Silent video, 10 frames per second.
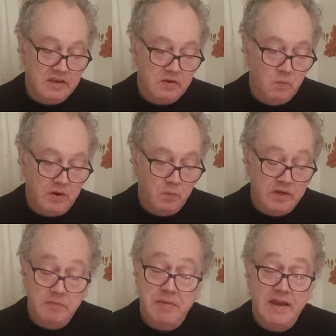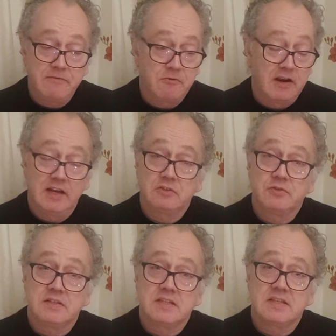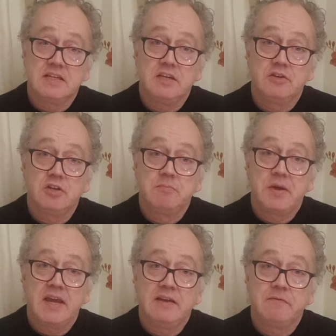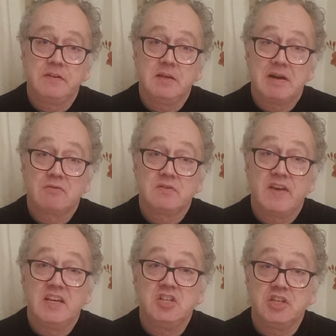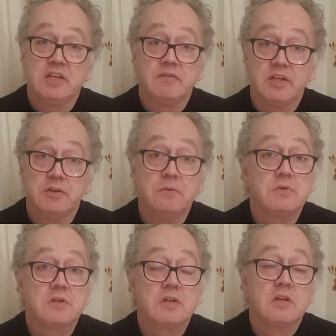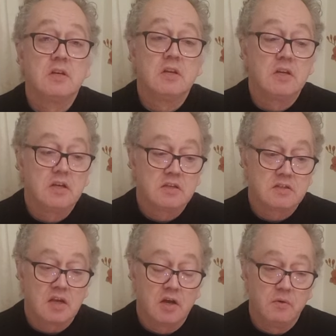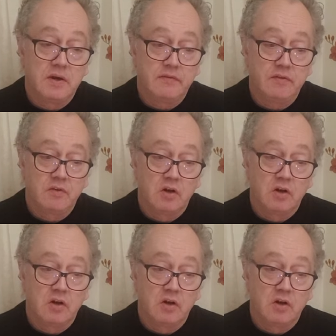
when you pay for electricity, you do pay for the amount of energy you've used. So if you've